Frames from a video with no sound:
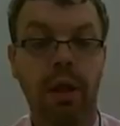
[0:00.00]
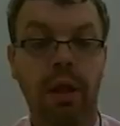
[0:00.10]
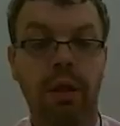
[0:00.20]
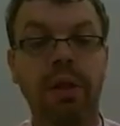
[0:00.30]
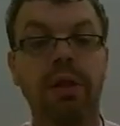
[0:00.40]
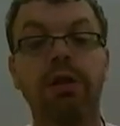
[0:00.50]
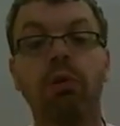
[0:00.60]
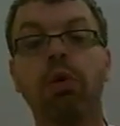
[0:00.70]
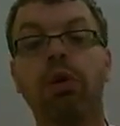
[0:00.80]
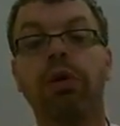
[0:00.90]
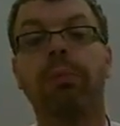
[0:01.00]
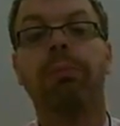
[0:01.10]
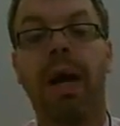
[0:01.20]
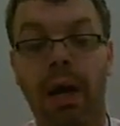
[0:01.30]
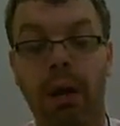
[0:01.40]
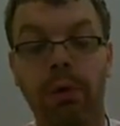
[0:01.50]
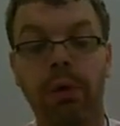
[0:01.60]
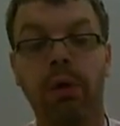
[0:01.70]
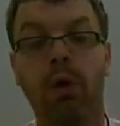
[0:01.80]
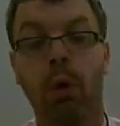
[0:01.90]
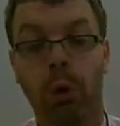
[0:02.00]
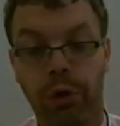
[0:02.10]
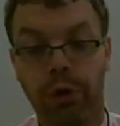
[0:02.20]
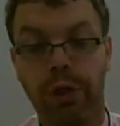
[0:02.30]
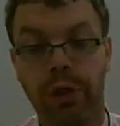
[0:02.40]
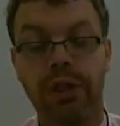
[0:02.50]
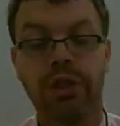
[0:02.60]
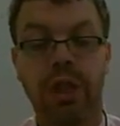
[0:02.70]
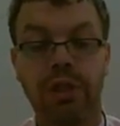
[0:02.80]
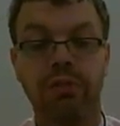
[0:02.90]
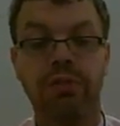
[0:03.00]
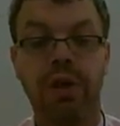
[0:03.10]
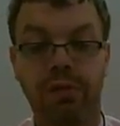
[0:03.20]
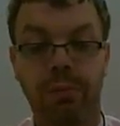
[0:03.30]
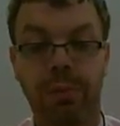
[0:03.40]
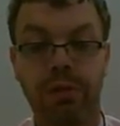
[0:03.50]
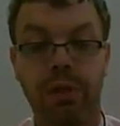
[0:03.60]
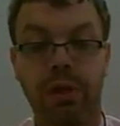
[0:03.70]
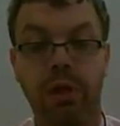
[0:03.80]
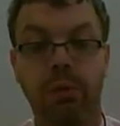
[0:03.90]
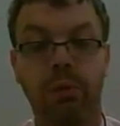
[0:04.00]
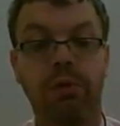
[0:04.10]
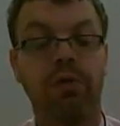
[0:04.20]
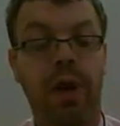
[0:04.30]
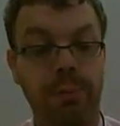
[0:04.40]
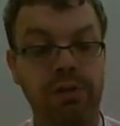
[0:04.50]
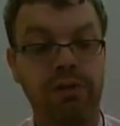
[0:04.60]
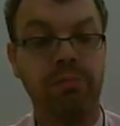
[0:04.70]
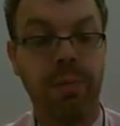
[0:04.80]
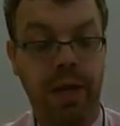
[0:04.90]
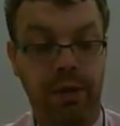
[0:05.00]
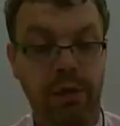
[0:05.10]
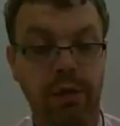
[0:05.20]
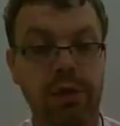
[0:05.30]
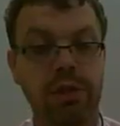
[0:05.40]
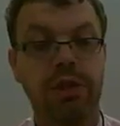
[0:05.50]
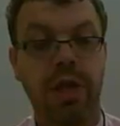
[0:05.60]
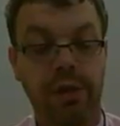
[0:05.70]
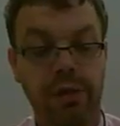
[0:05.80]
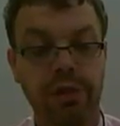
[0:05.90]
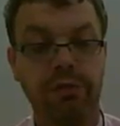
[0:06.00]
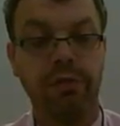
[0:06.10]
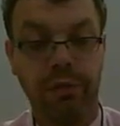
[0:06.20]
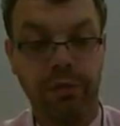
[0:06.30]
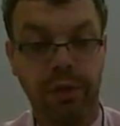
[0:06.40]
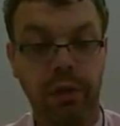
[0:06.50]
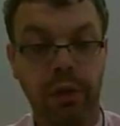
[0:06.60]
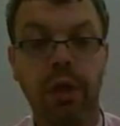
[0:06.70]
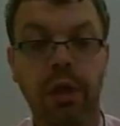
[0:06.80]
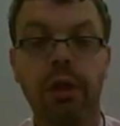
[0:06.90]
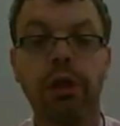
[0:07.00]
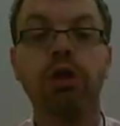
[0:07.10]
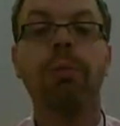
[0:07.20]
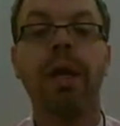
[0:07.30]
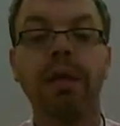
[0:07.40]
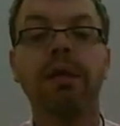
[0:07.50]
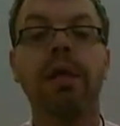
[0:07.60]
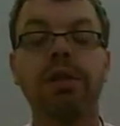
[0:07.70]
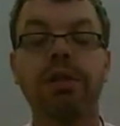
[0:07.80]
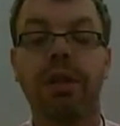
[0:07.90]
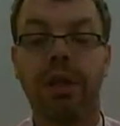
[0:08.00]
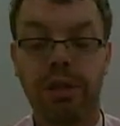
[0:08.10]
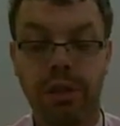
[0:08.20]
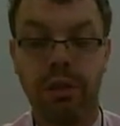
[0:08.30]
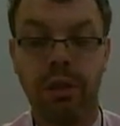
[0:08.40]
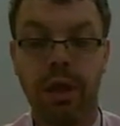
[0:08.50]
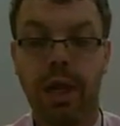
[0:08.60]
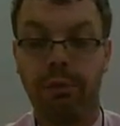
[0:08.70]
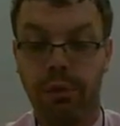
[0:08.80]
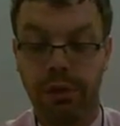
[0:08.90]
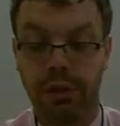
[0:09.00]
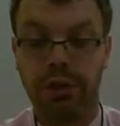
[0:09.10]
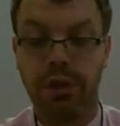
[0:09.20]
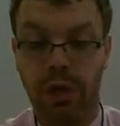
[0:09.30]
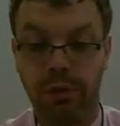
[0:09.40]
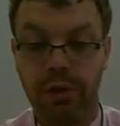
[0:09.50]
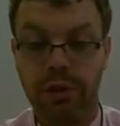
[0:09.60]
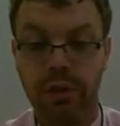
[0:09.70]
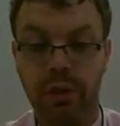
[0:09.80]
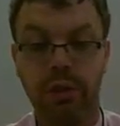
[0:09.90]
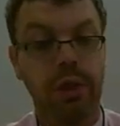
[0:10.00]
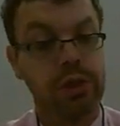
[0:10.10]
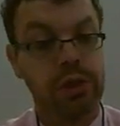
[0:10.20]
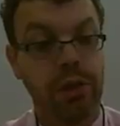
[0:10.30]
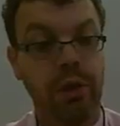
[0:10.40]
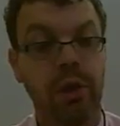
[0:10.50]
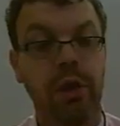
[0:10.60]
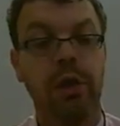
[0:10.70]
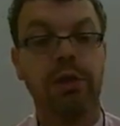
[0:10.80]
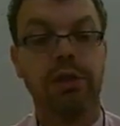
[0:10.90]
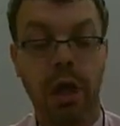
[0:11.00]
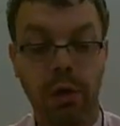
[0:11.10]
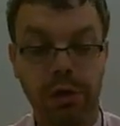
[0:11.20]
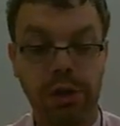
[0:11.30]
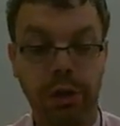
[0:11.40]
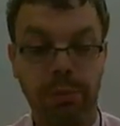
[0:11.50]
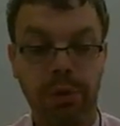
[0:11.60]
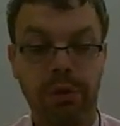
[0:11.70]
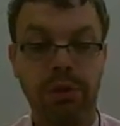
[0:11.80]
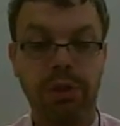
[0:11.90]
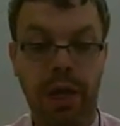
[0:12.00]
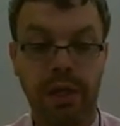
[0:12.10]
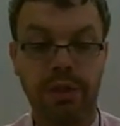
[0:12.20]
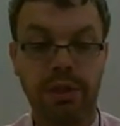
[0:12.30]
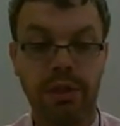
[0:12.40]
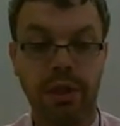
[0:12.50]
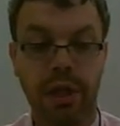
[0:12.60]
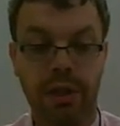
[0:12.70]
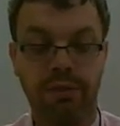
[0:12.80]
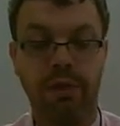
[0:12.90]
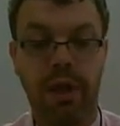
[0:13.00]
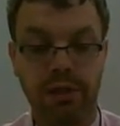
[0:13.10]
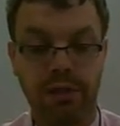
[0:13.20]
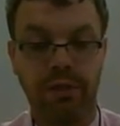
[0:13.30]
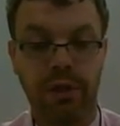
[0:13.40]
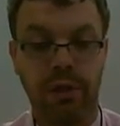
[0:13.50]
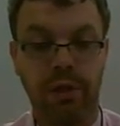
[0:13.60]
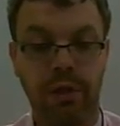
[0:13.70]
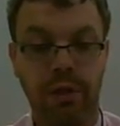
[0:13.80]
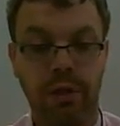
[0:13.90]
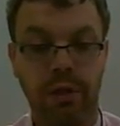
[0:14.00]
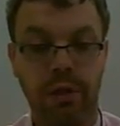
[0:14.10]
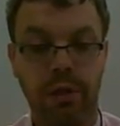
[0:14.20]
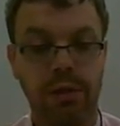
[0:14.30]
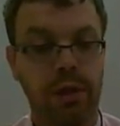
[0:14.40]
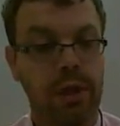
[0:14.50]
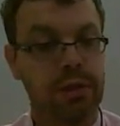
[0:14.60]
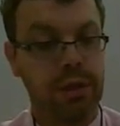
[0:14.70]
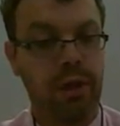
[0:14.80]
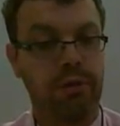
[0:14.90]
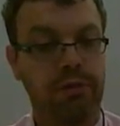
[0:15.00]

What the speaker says: They led the world in power, order, extent of government, refinement of manner, standards of living, humane legislation and religious tolerance, literature, scholarship, science, and philosophy. That's a lot of stuff.